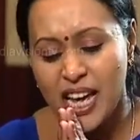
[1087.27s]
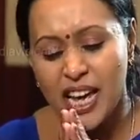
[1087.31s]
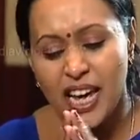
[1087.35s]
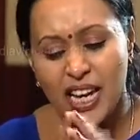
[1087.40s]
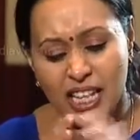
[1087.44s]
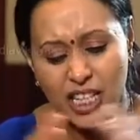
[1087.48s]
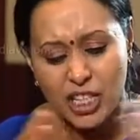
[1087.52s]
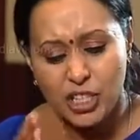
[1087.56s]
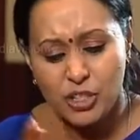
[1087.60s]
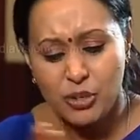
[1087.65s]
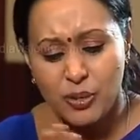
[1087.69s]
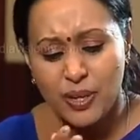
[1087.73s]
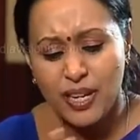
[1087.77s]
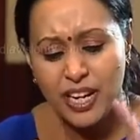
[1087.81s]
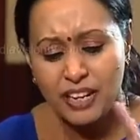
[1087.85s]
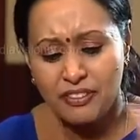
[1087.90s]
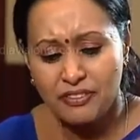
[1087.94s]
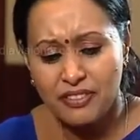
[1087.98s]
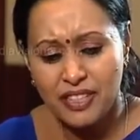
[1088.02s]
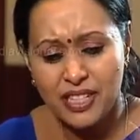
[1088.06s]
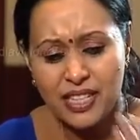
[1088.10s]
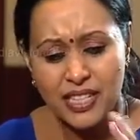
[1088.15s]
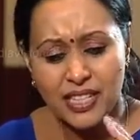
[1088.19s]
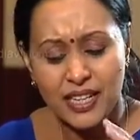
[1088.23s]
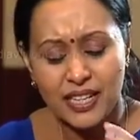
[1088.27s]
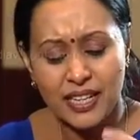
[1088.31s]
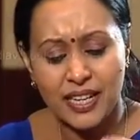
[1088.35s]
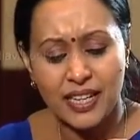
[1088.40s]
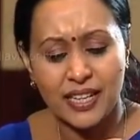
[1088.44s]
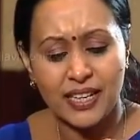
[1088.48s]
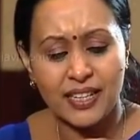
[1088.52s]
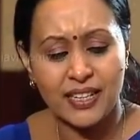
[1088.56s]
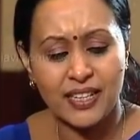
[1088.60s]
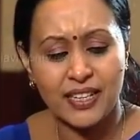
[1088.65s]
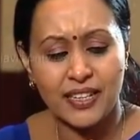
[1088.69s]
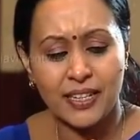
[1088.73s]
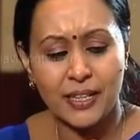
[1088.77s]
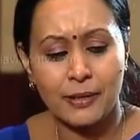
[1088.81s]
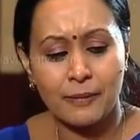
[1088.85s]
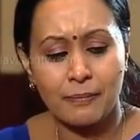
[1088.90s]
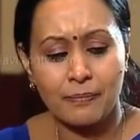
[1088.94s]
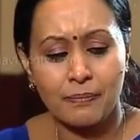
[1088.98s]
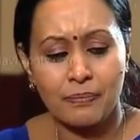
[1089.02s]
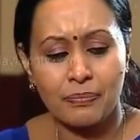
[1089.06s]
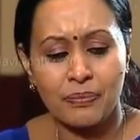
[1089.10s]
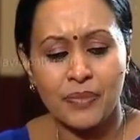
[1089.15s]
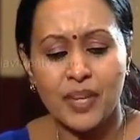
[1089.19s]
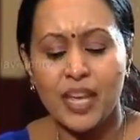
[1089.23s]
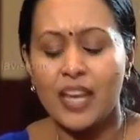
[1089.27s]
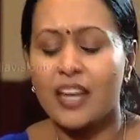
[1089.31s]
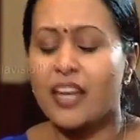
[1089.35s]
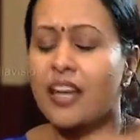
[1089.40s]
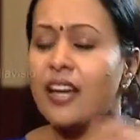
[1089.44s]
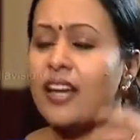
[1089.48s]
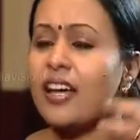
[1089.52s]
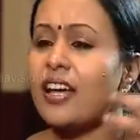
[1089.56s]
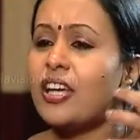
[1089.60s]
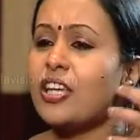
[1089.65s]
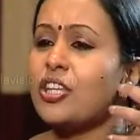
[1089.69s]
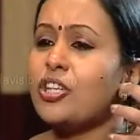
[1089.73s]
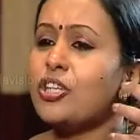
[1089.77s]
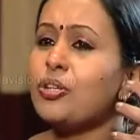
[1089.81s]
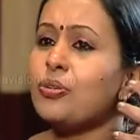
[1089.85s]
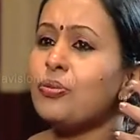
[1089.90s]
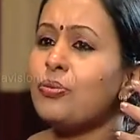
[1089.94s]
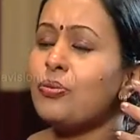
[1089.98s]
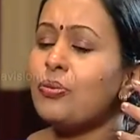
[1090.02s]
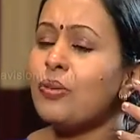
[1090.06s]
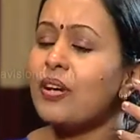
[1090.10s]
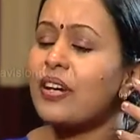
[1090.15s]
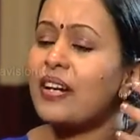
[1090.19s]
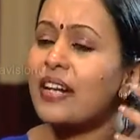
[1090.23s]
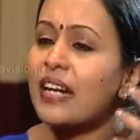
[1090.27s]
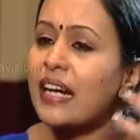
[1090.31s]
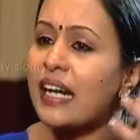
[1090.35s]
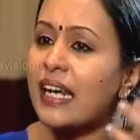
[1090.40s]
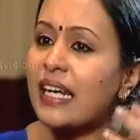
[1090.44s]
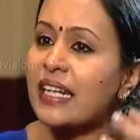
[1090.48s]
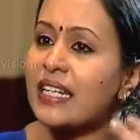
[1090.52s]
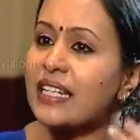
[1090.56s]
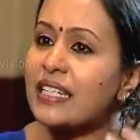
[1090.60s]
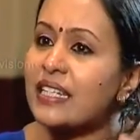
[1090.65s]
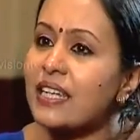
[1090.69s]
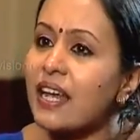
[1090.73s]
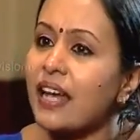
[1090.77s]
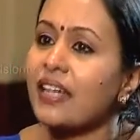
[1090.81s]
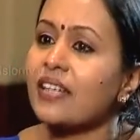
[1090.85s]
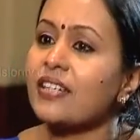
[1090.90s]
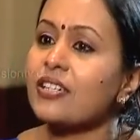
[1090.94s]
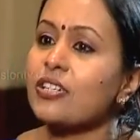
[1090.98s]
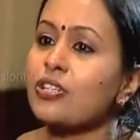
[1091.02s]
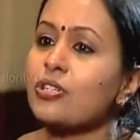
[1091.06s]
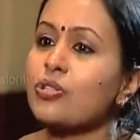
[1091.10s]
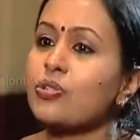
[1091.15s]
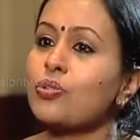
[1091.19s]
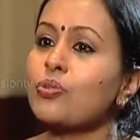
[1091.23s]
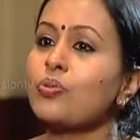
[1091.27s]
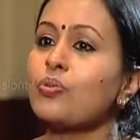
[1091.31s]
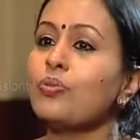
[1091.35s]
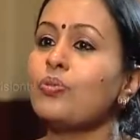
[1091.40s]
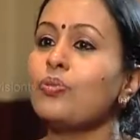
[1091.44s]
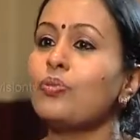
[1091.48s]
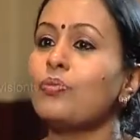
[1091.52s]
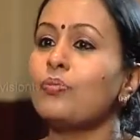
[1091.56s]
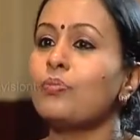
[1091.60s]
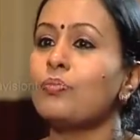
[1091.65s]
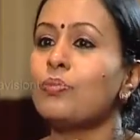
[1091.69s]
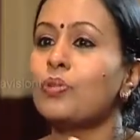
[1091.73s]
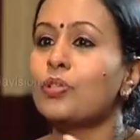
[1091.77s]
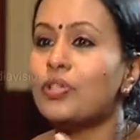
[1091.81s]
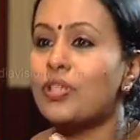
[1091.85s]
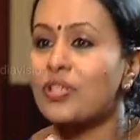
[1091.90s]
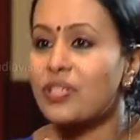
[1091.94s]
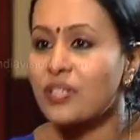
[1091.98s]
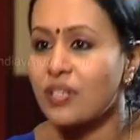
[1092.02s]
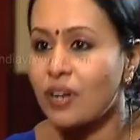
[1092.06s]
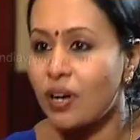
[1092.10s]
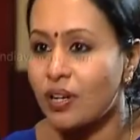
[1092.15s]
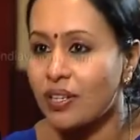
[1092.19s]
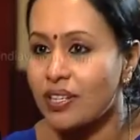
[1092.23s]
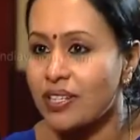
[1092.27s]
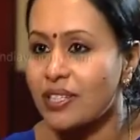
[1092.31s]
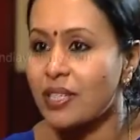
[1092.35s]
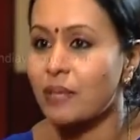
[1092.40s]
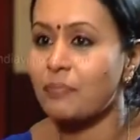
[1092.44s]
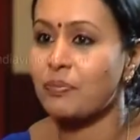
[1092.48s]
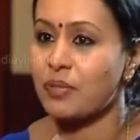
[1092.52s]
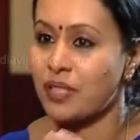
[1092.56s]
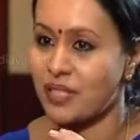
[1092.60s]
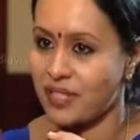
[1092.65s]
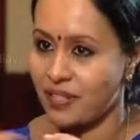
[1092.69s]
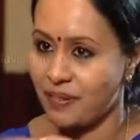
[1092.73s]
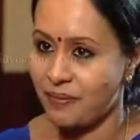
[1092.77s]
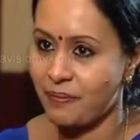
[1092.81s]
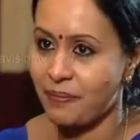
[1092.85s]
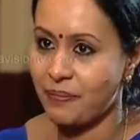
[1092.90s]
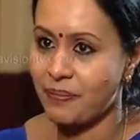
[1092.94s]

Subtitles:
Your life, it's like you relate science to Buddhist concepts.